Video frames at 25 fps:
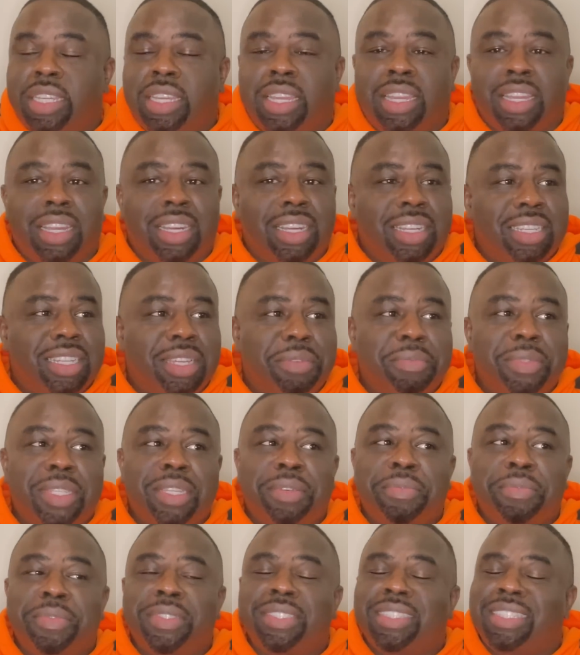Girl,
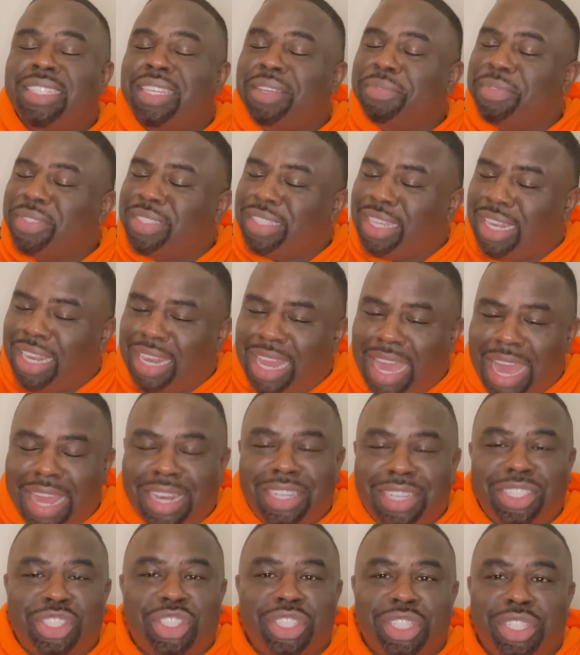that was a
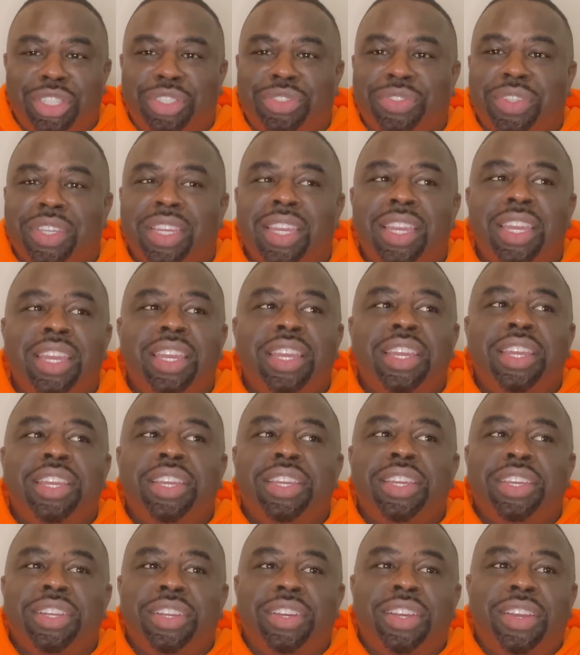lot of children.
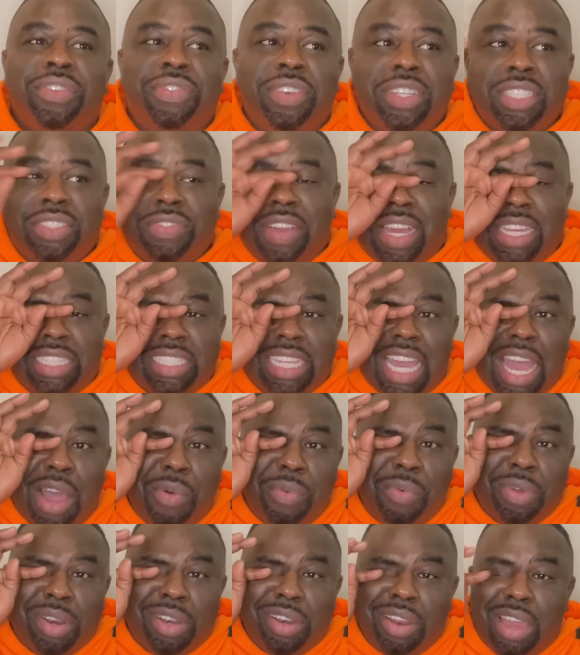Girl, first of all, I said, I
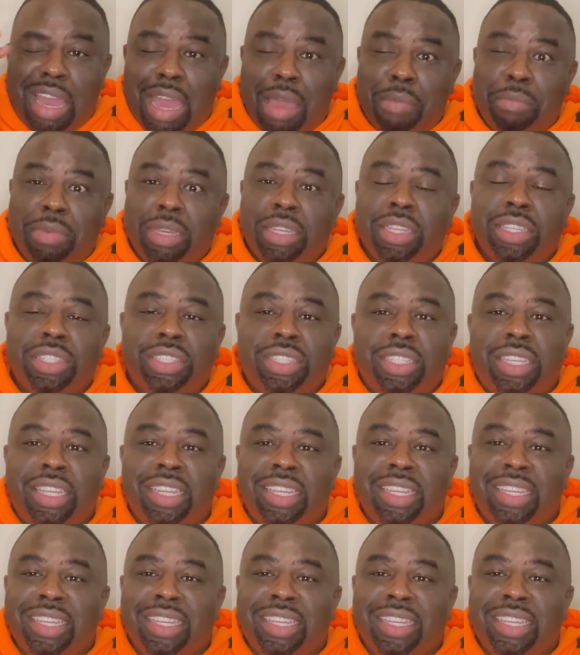want to know how much.